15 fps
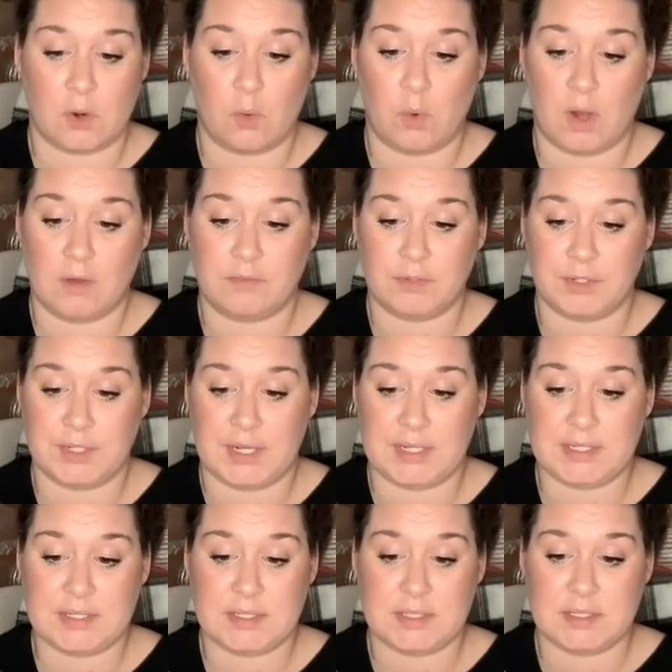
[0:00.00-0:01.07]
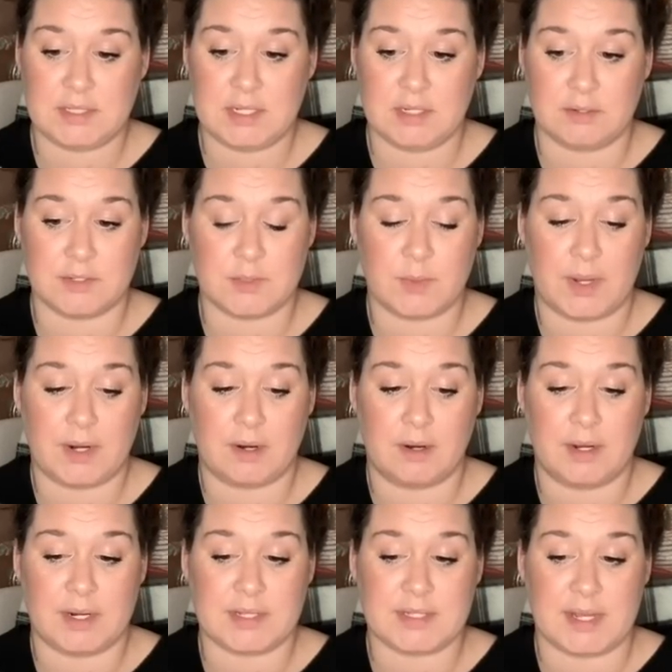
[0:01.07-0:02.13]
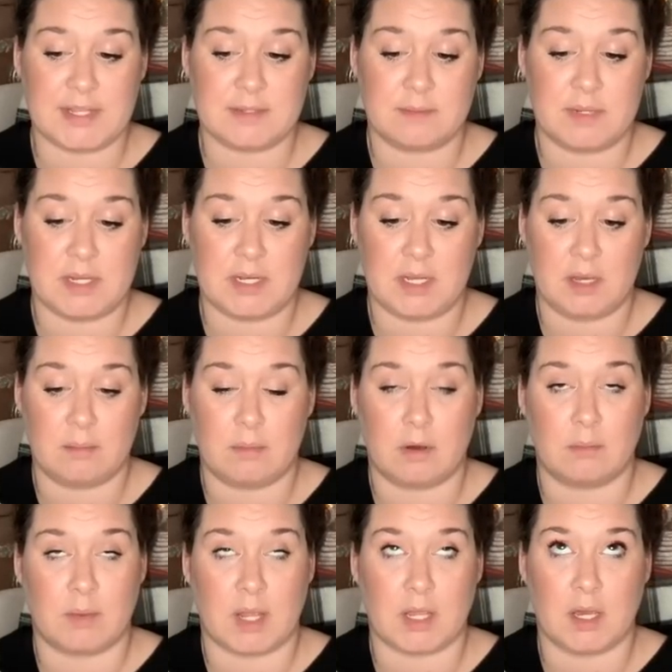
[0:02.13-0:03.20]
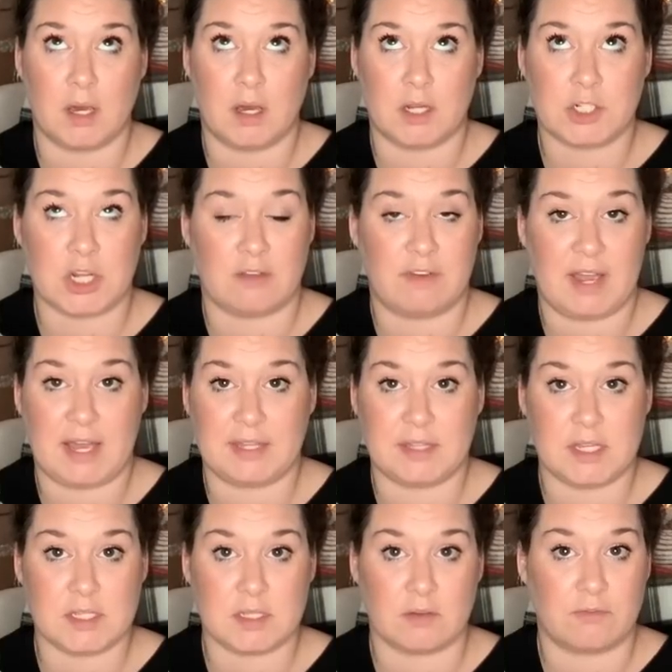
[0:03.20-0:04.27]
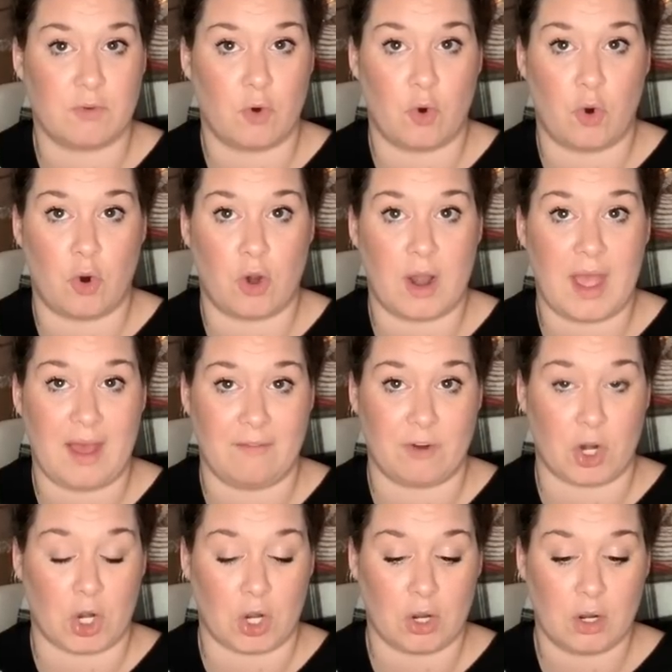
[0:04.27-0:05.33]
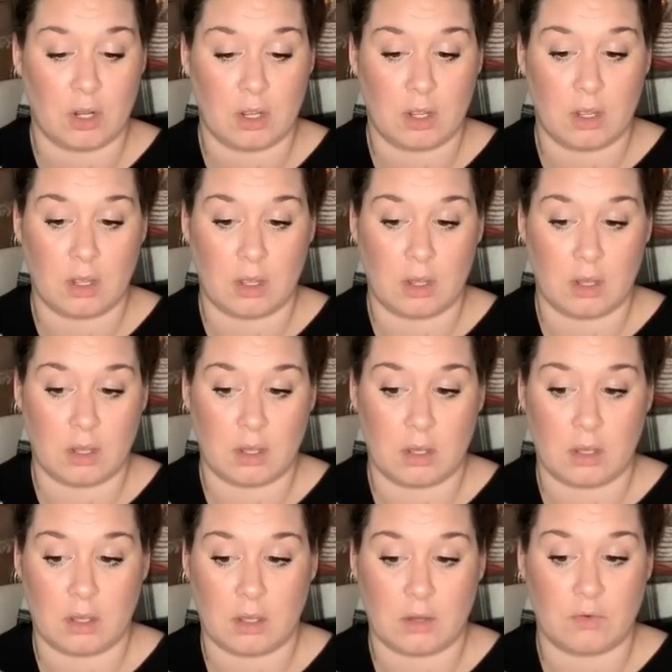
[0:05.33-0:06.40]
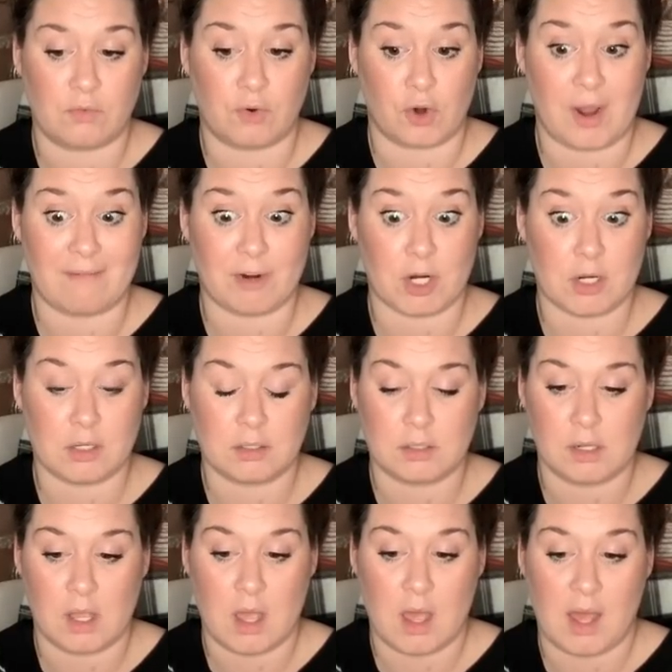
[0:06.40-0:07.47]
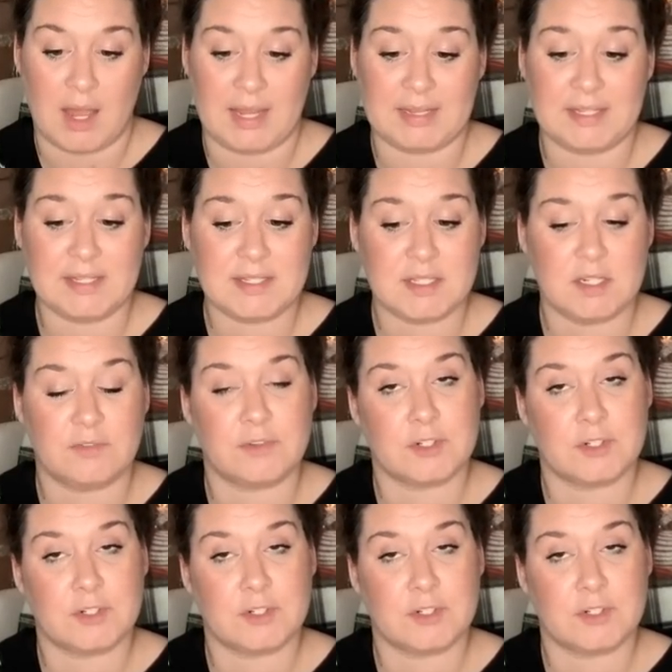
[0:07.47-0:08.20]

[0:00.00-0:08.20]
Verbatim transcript: waffle knit teal sweater in a size medium. Oh my gosh, I've had this forever, forever. I listed it for